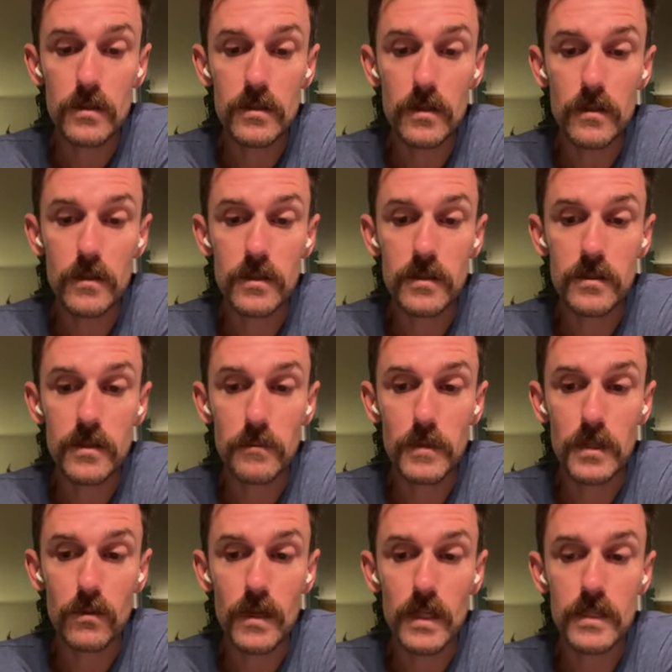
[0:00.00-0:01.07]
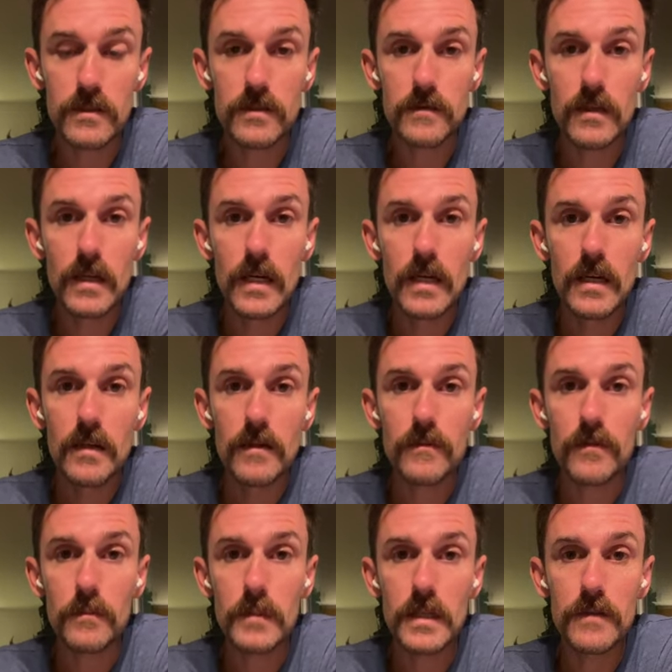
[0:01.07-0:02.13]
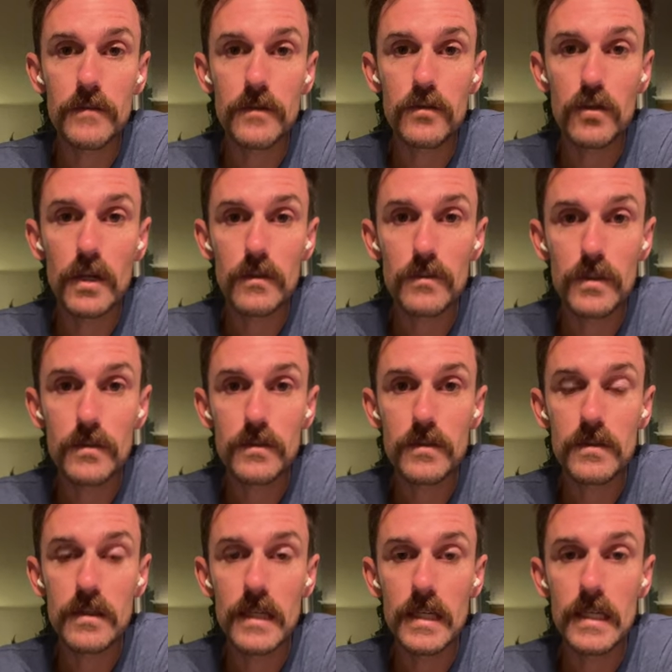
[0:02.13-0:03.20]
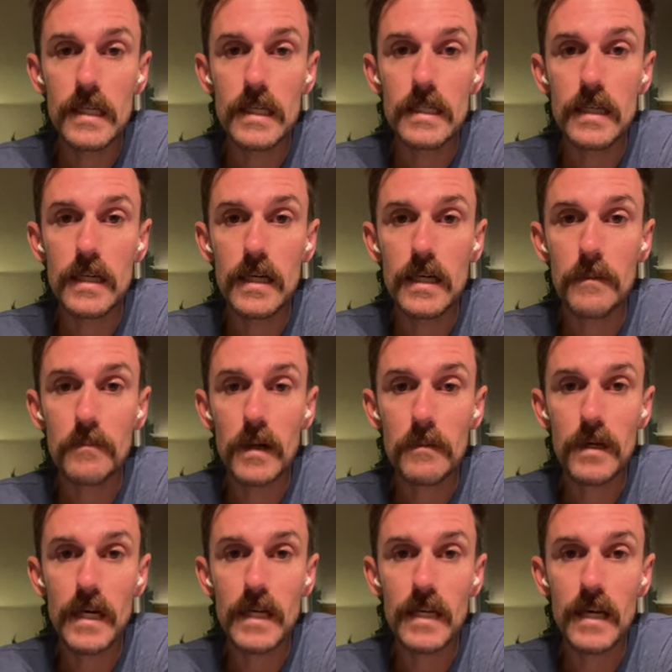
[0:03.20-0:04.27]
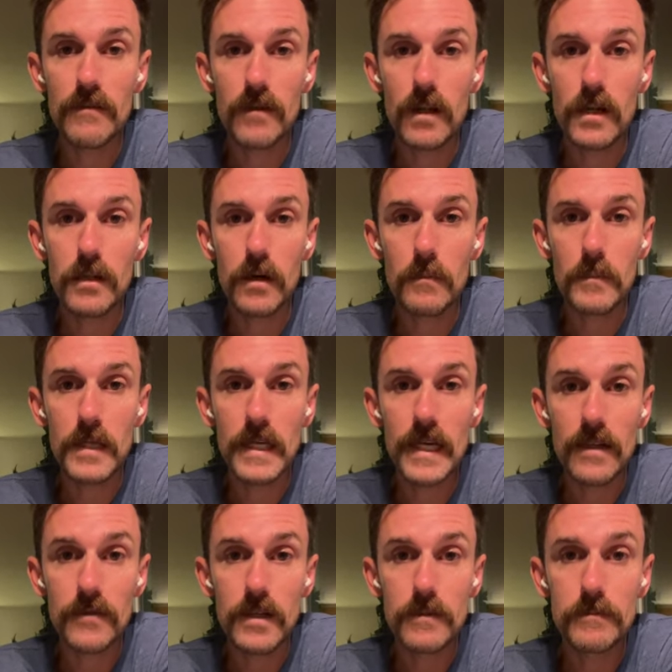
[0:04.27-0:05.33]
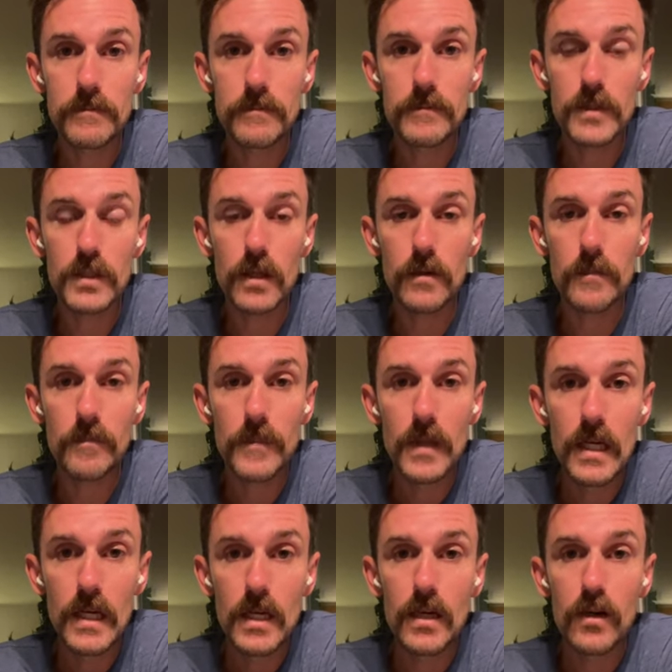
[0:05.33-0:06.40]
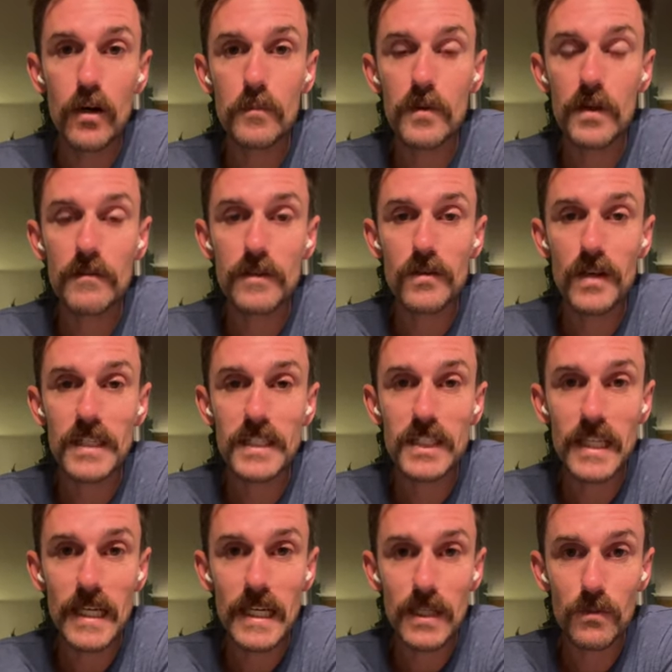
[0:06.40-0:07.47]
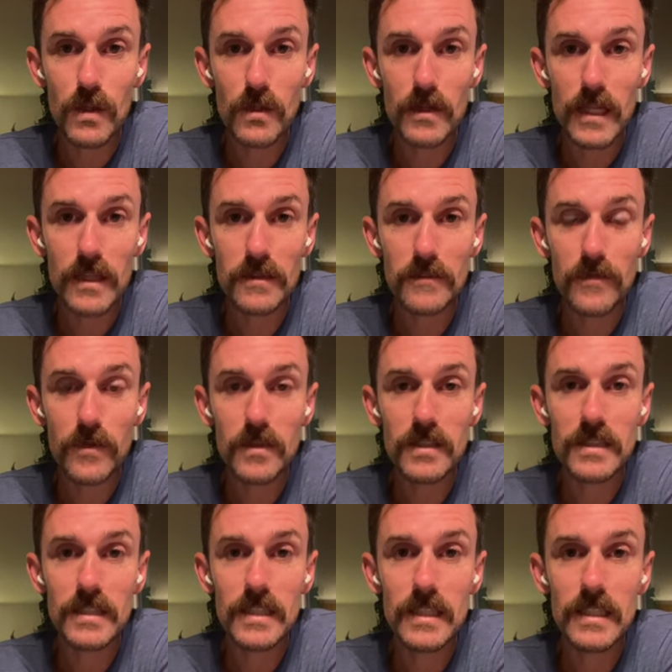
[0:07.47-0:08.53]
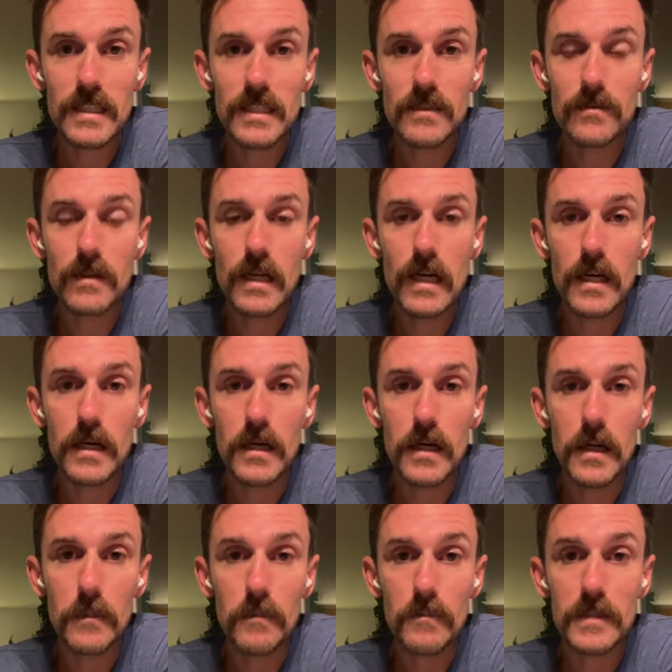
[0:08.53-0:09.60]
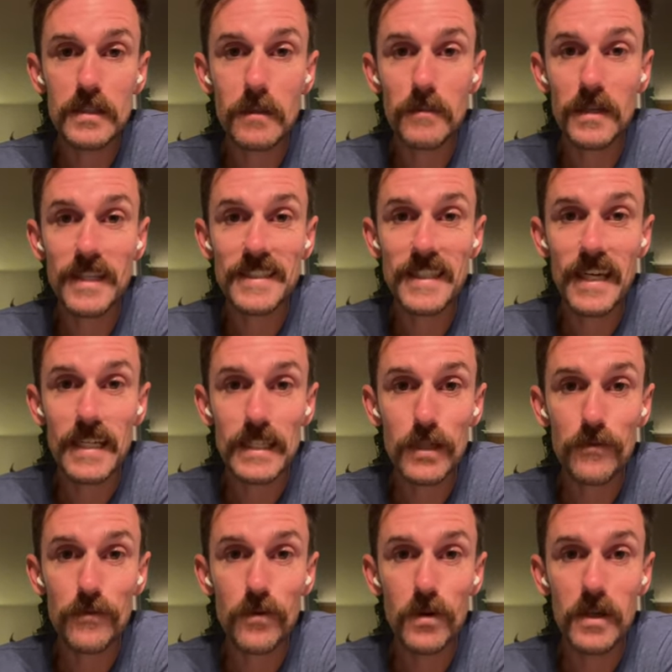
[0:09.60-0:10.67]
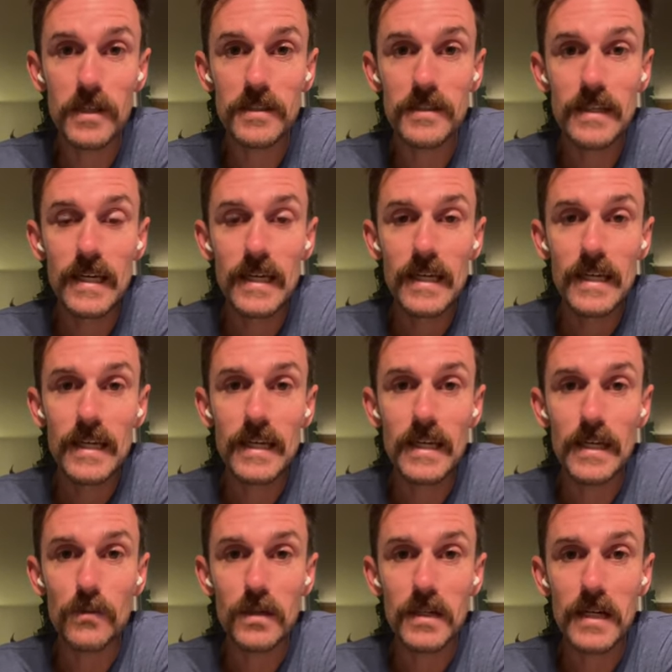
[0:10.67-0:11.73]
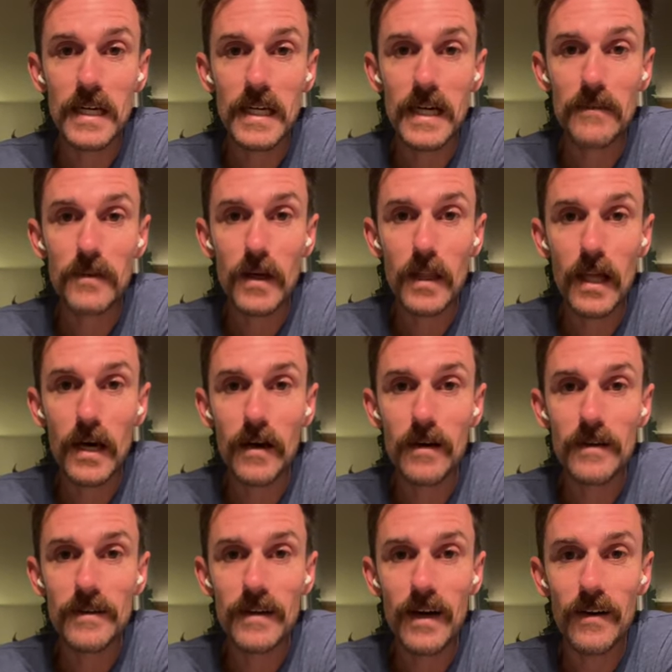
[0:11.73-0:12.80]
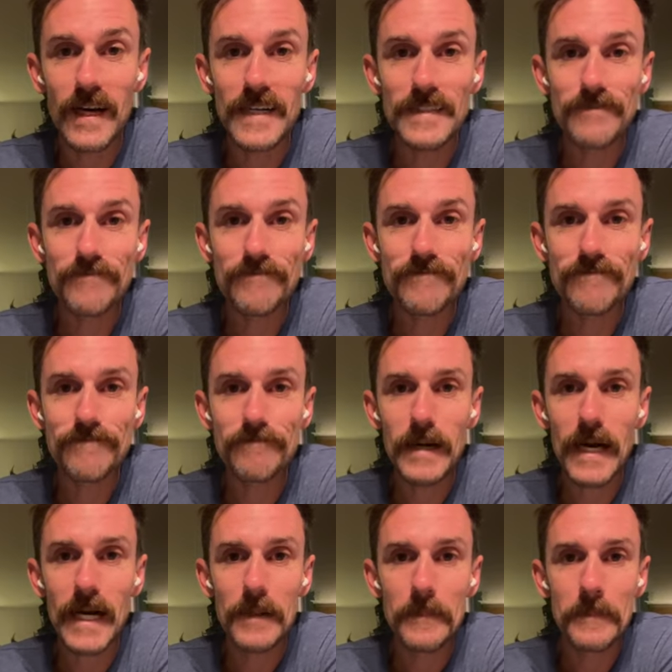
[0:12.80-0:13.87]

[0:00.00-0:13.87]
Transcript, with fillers: So this is a big race for me for Trail Roots, and um, I'm glad to have a lot of y'all being out there. So hope you have a great January. I look forward to seeing you. Um, this is gonna be an exciting year for us, and we're glad to have y'all along. All right, bye.